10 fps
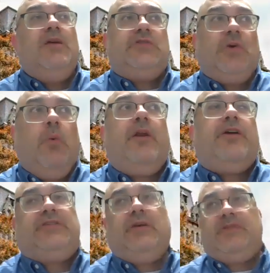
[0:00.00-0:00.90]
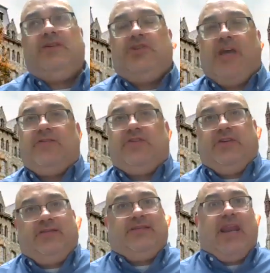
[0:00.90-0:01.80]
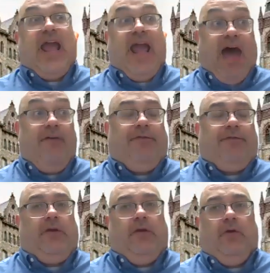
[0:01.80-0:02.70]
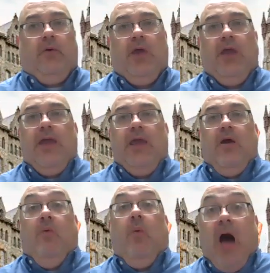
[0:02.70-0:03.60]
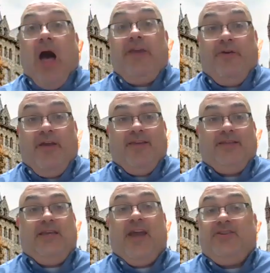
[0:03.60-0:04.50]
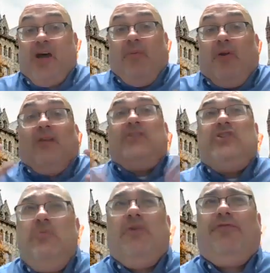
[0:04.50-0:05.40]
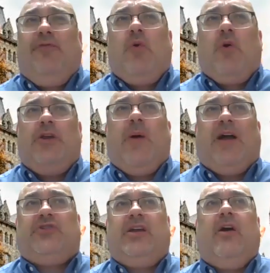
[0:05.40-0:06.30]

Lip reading: So what are some suggestions that I have for you while you're in the TA job, but also before you actually